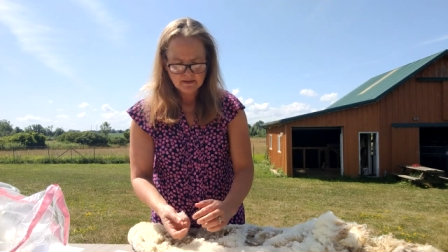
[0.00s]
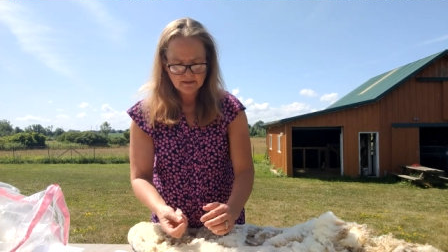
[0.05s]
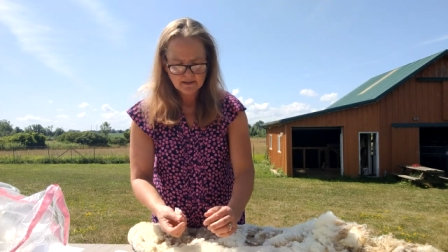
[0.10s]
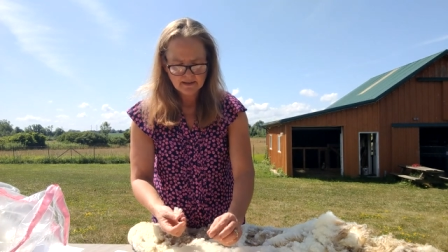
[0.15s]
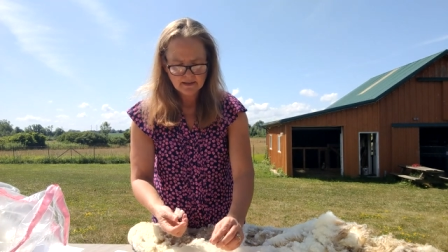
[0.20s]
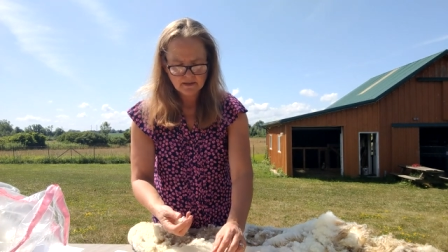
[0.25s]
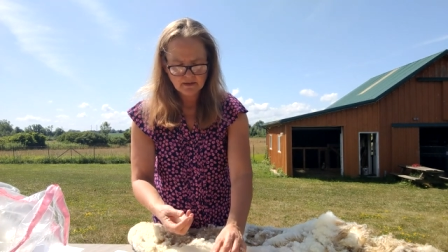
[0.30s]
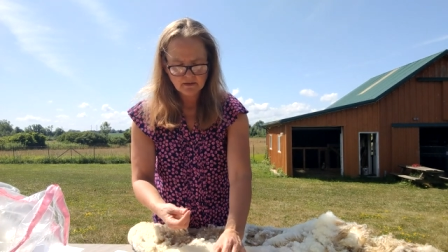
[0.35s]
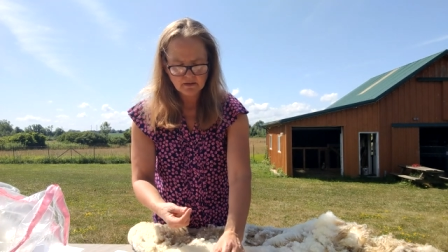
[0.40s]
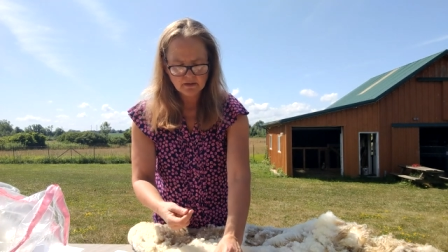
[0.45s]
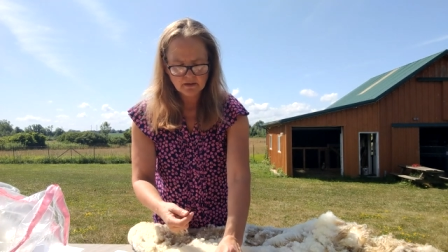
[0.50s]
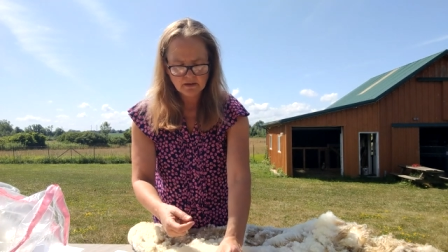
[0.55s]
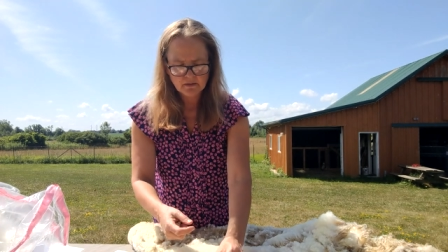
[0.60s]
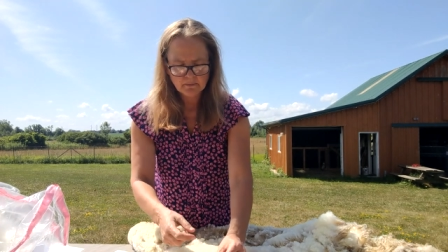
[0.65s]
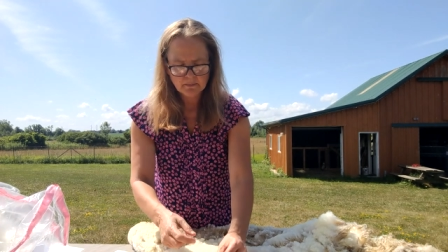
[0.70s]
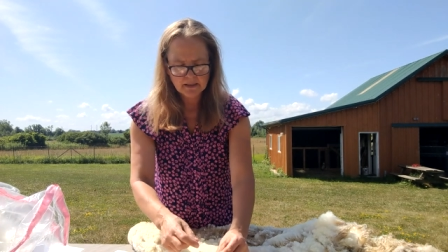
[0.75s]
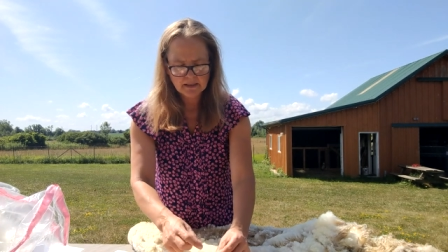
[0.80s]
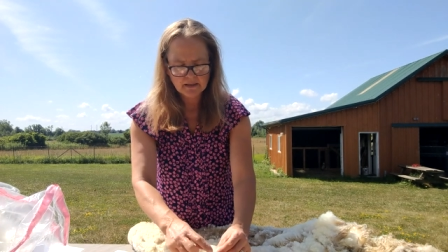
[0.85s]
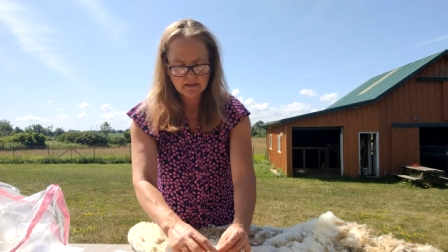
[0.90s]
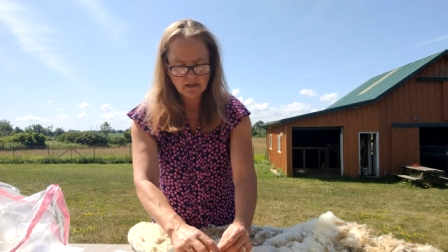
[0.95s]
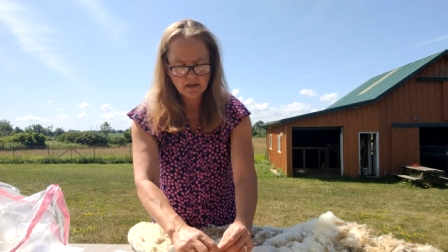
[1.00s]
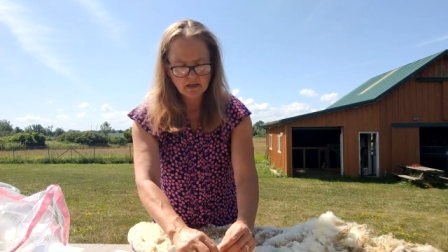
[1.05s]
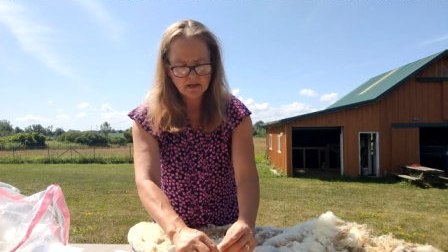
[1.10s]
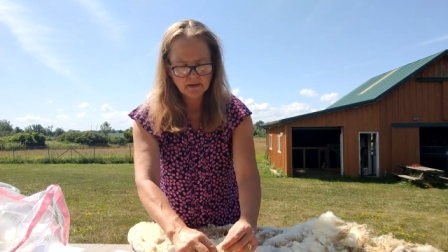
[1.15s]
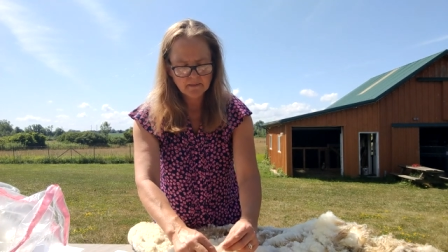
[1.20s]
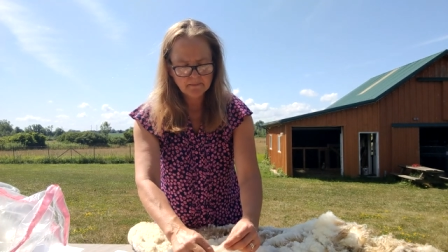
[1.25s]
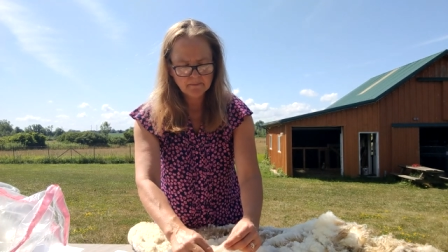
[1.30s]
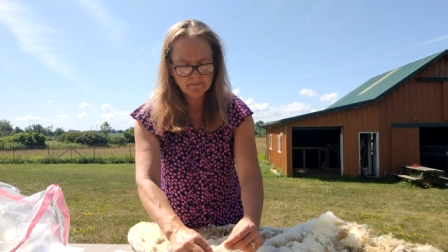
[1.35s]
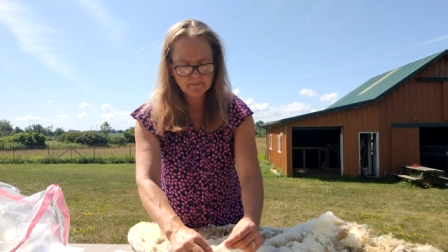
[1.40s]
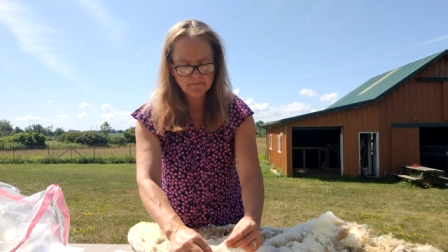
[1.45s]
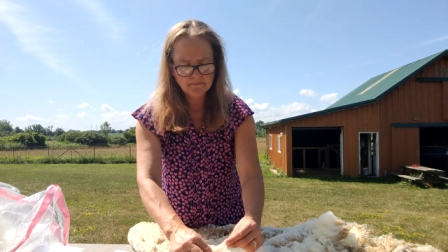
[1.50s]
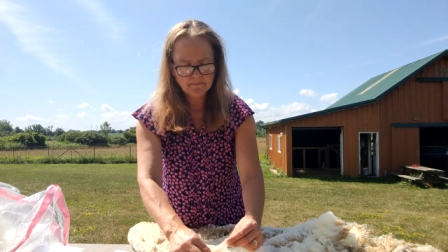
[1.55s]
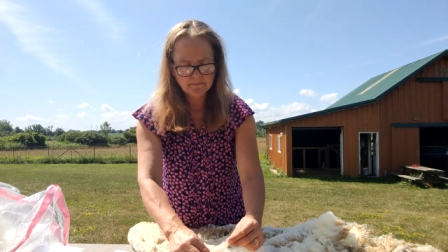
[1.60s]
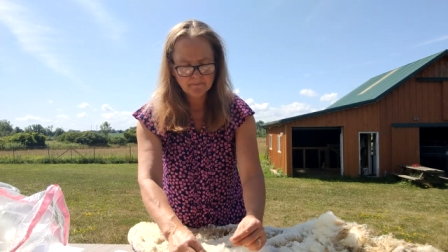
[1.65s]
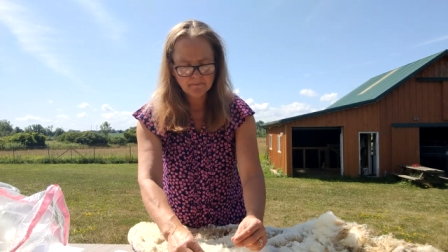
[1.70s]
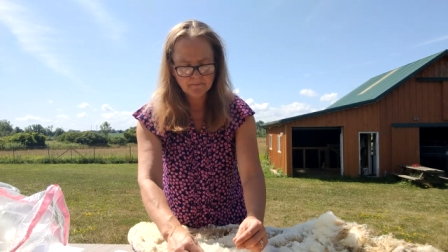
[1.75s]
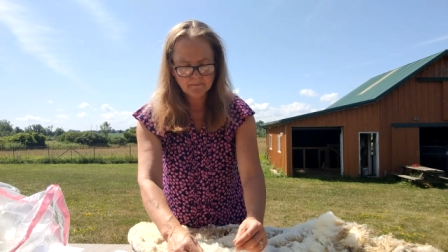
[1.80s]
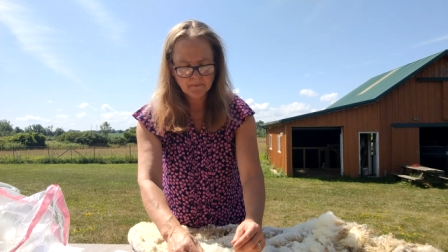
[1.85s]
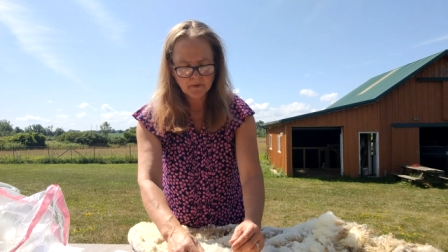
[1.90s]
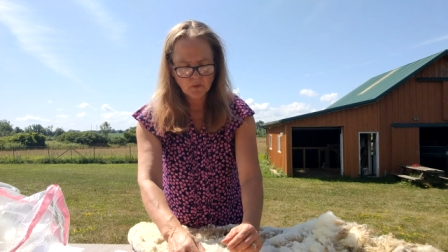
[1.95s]
that are going to become
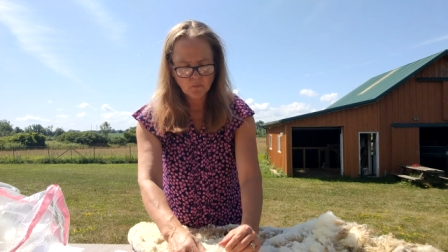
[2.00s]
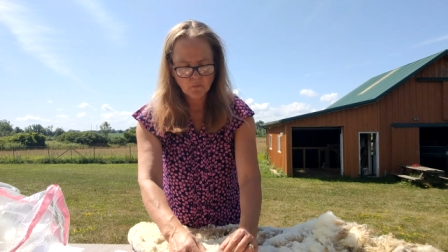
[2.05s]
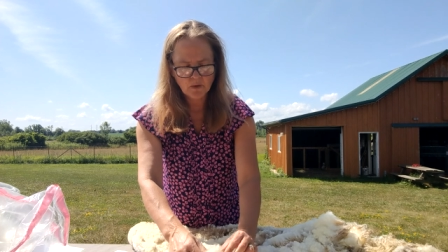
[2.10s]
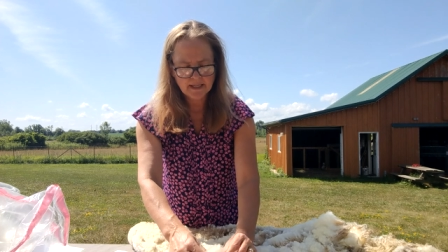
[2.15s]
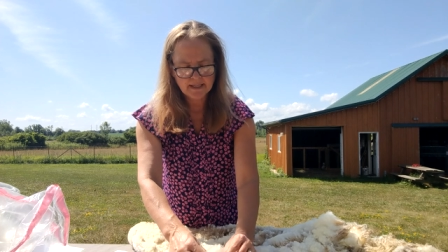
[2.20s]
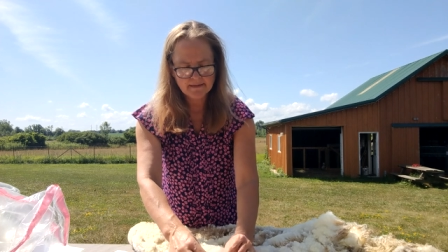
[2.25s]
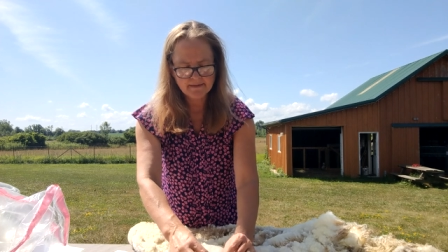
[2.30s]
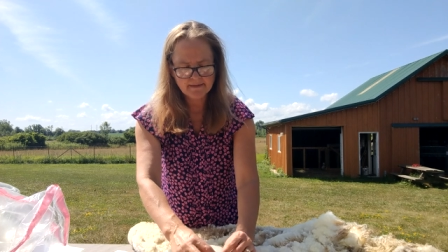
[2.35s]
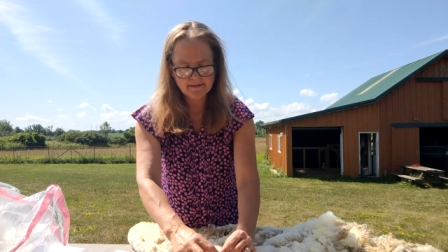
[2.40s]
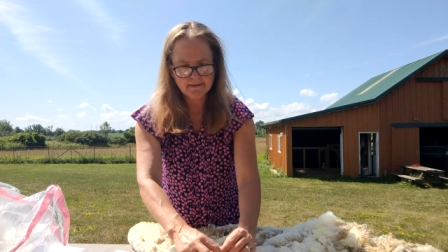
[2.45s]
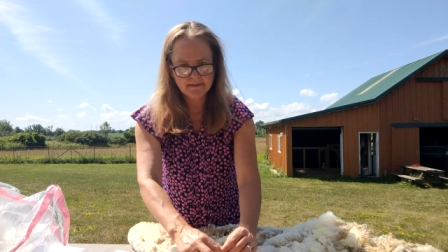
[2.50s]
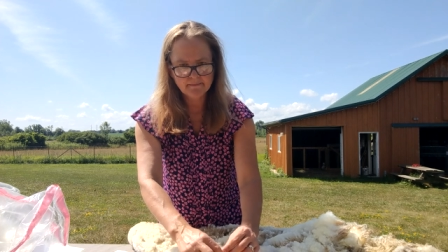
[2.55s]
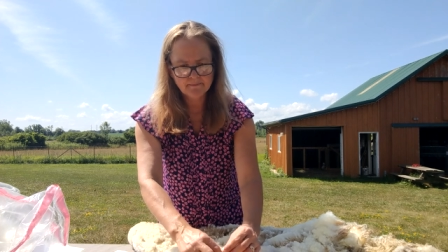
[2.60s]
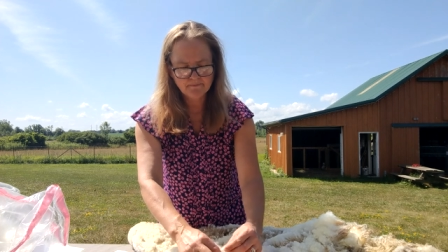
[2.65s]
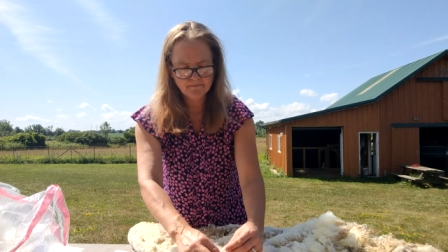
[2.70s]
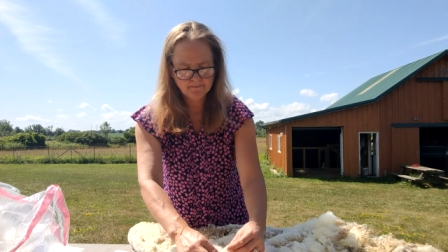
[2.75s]
waste